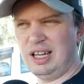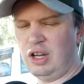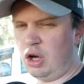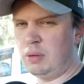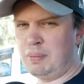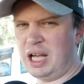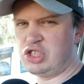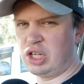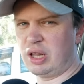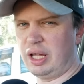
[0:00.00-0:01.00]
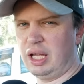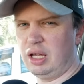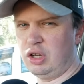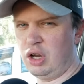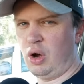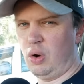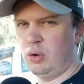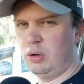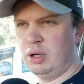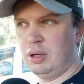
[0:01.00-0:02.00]
Not magically, no.
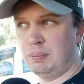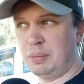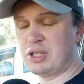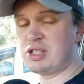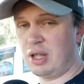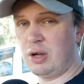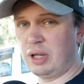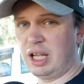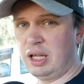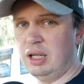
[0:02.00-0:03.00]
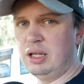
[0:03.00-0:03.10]
But slowly,